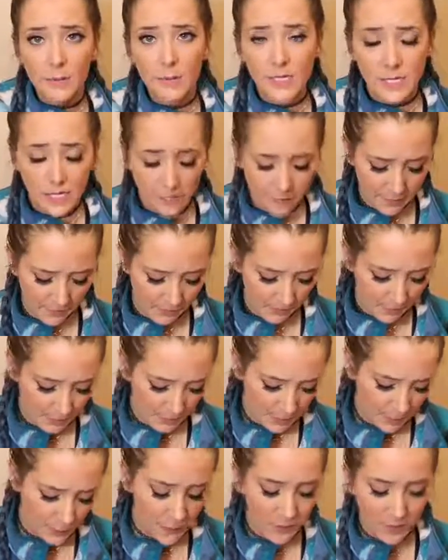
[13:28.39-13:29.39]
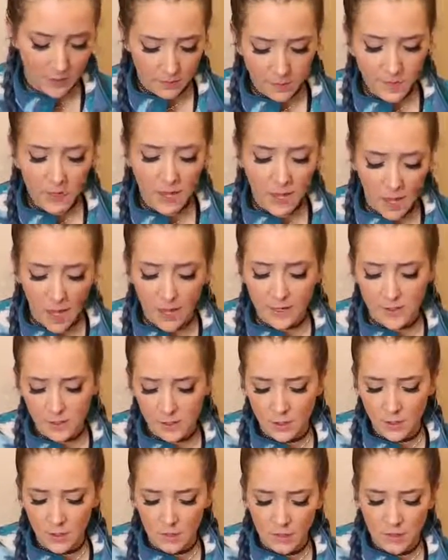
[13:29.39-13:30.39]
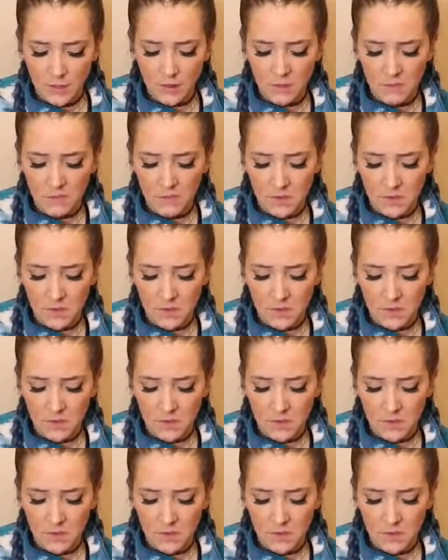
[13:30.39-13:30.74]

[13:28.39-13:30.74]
the materials, but the executing.